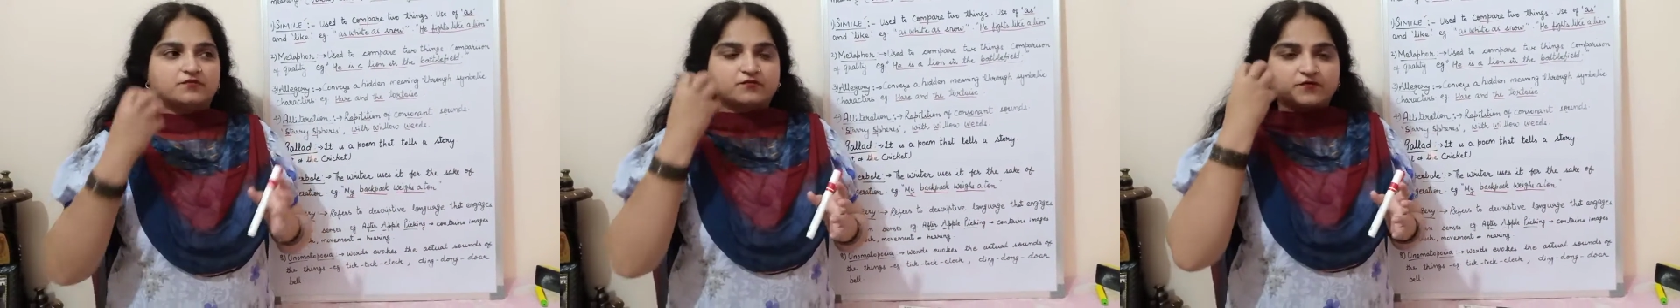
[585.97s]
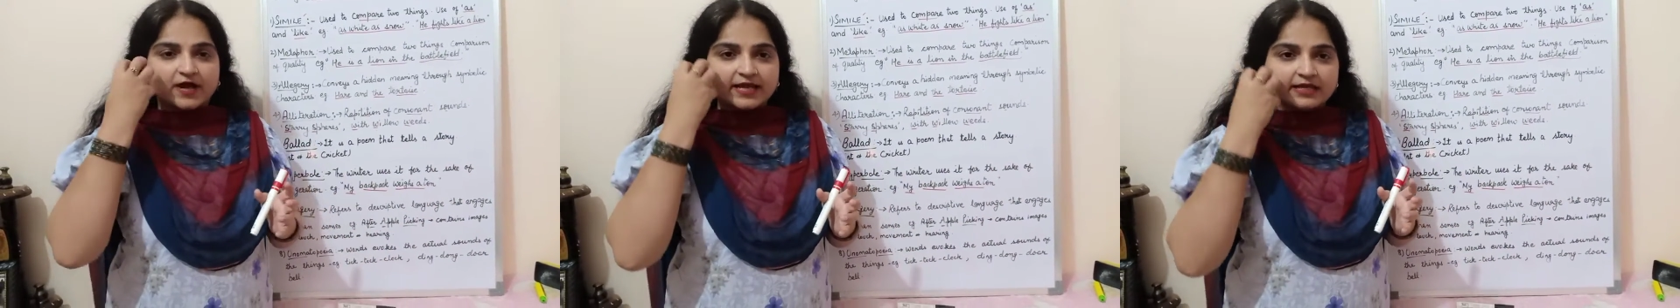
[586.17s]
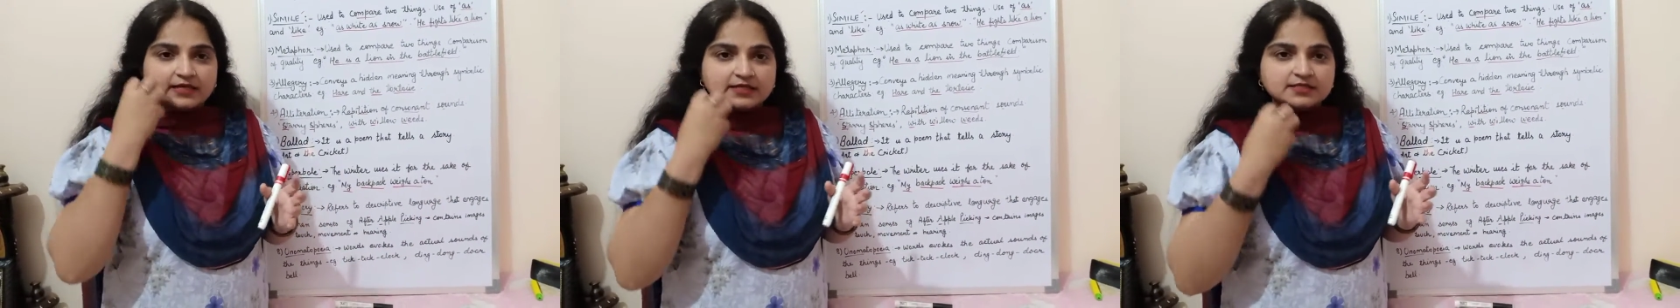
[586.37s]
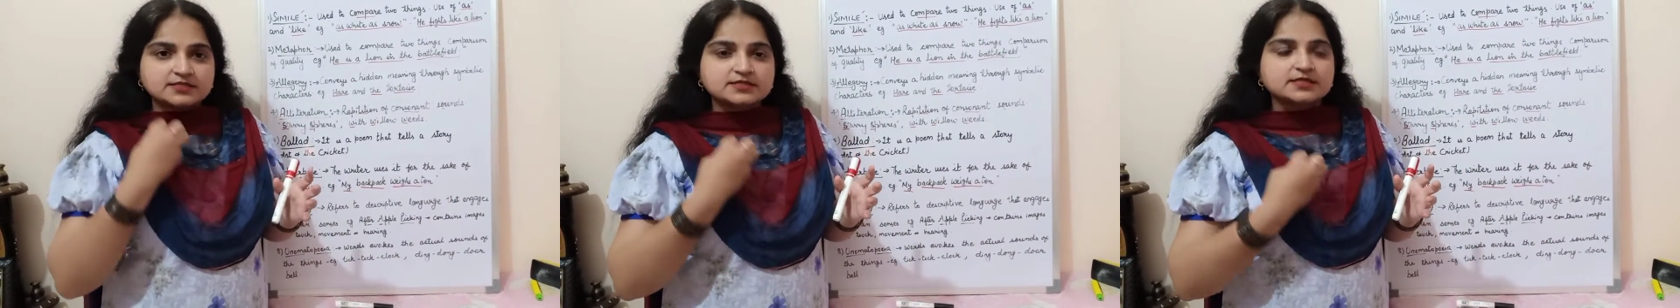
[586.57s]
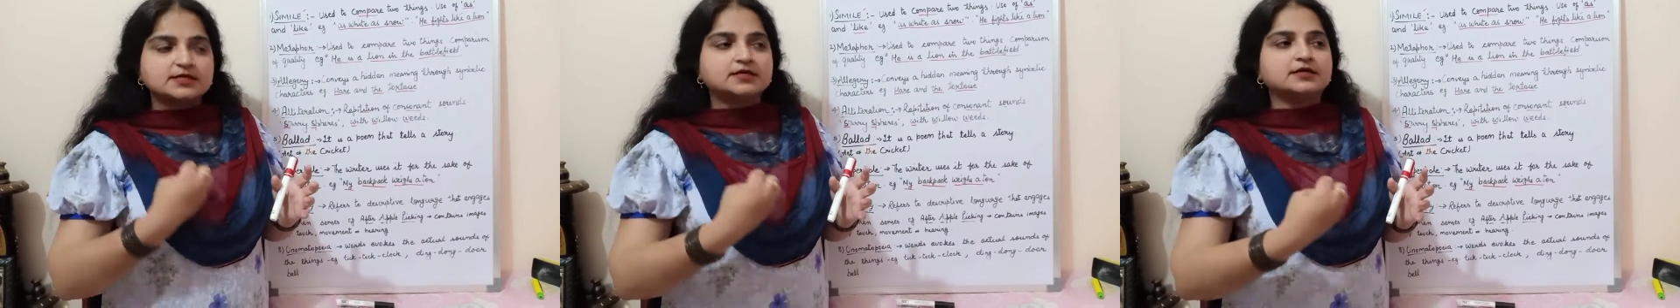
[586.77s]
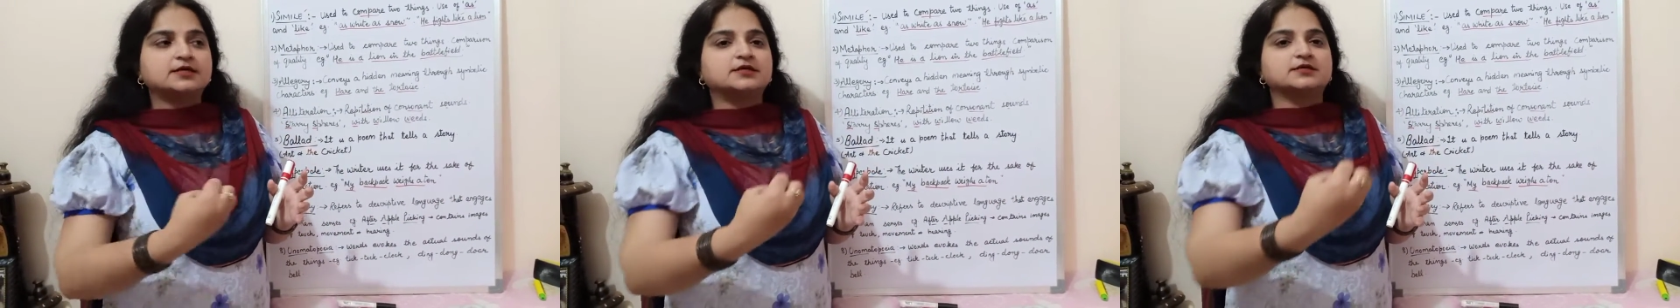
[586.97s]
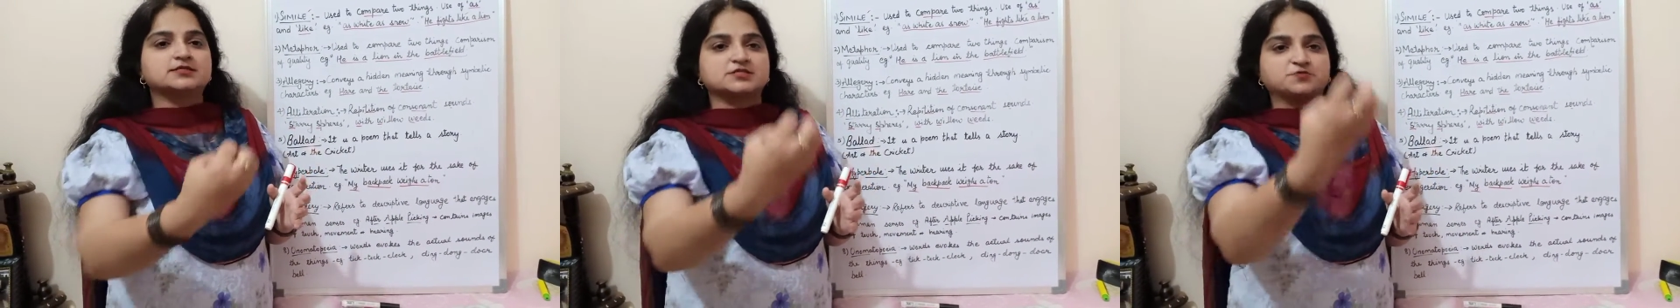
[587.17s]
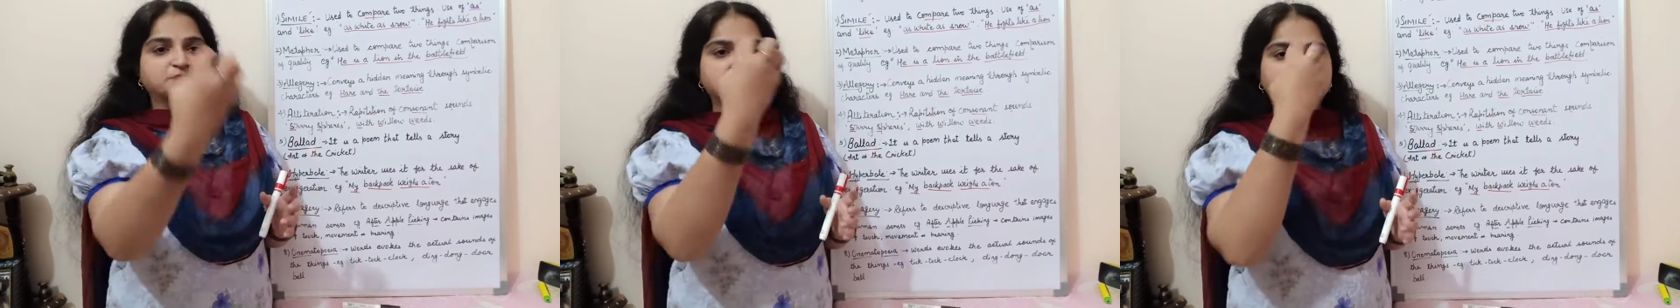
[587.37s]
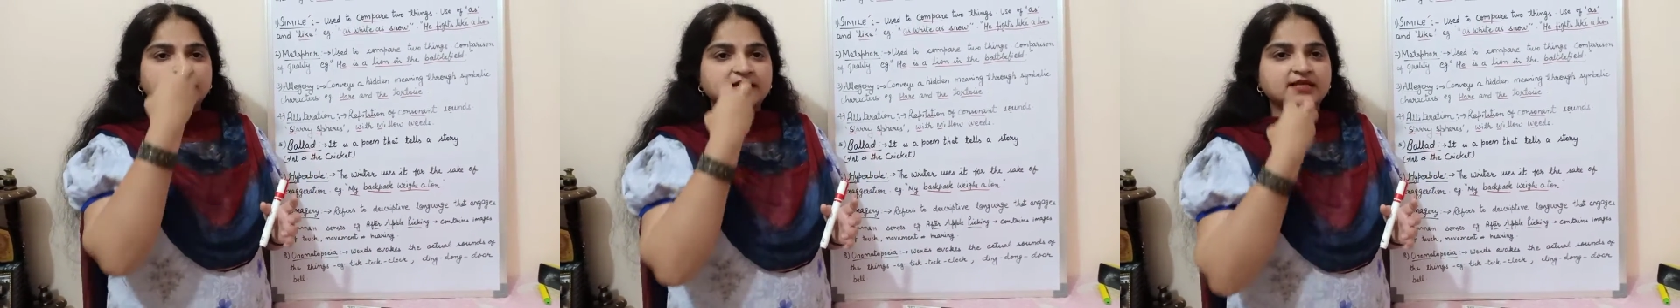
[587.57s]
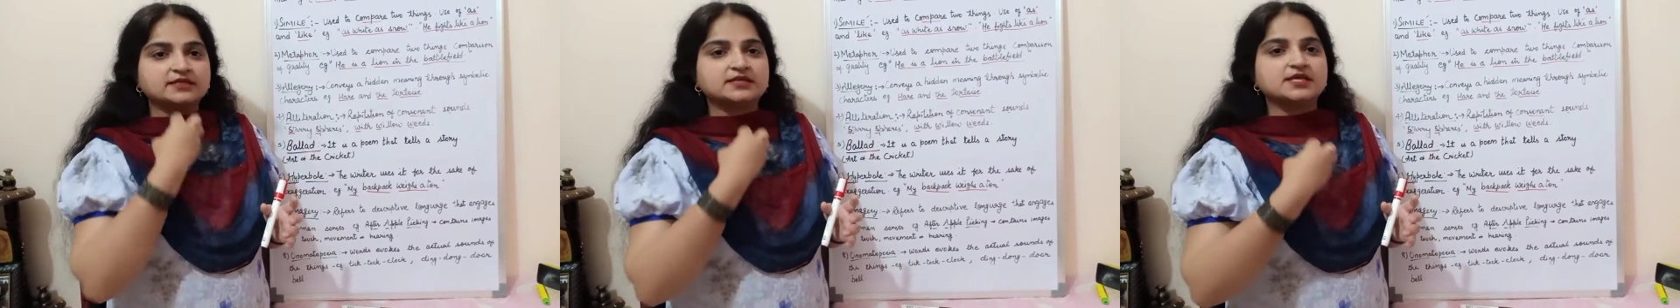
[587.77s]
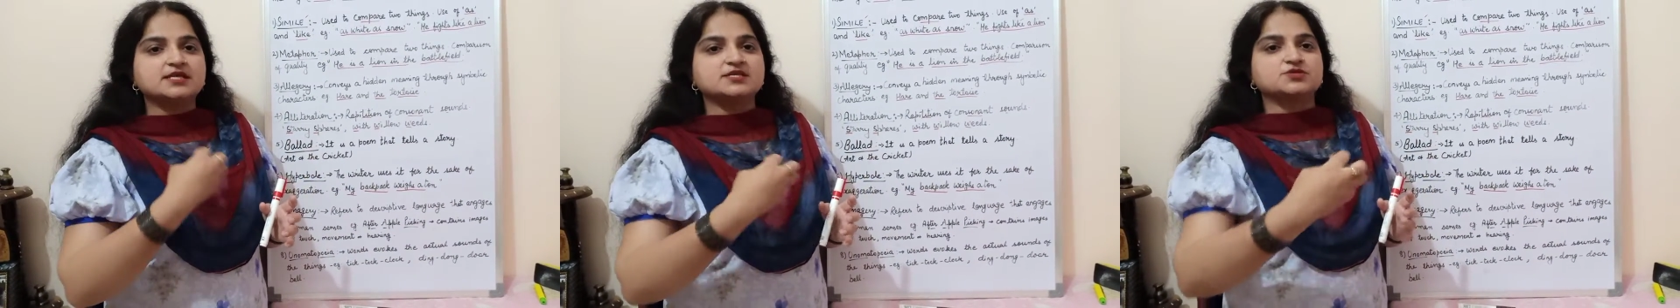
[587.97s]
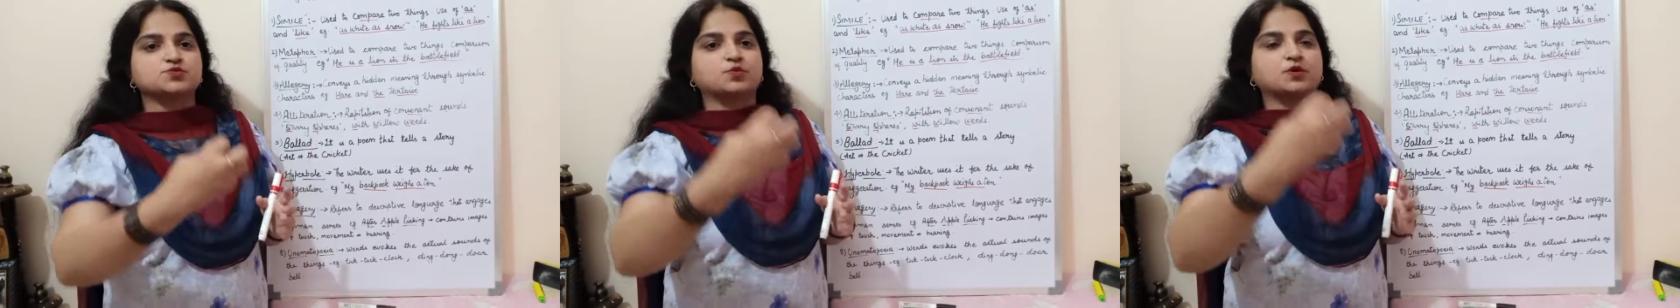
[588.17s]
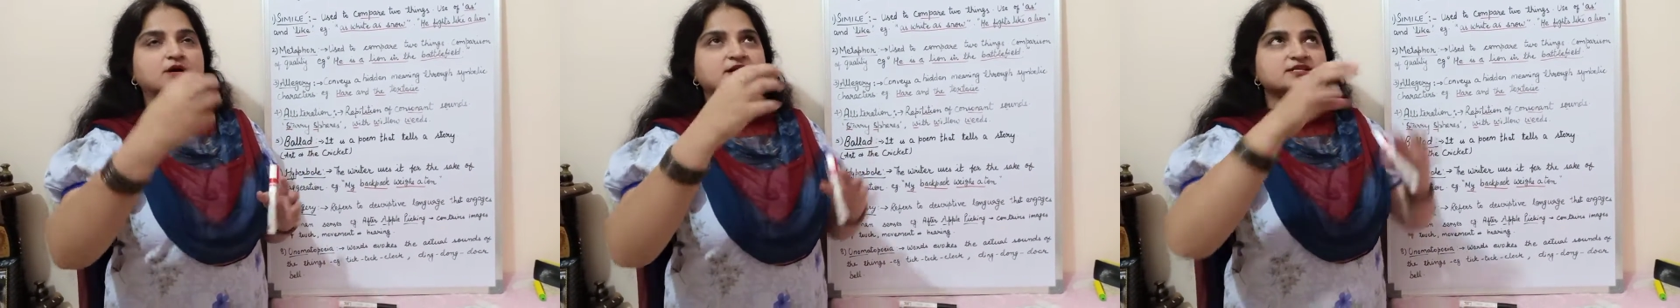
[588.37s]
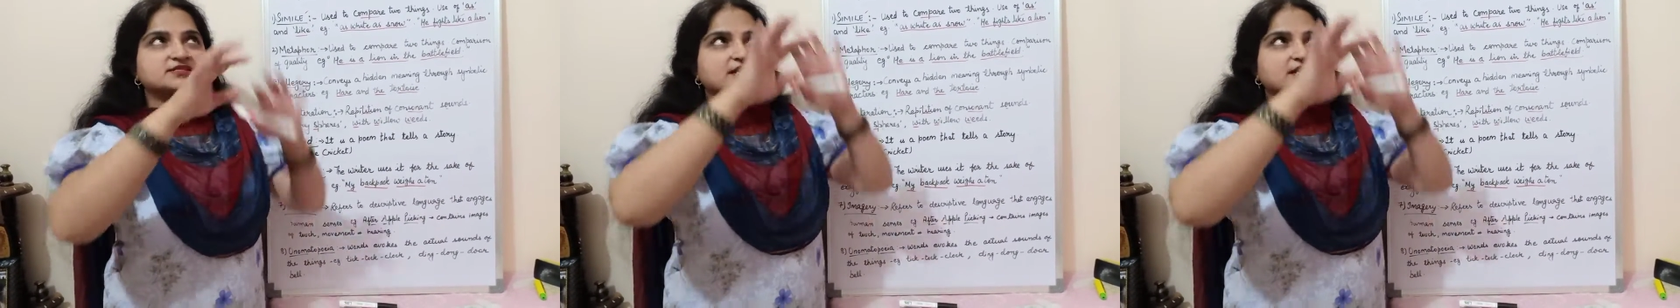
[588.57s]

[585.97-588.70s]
While speaking these words,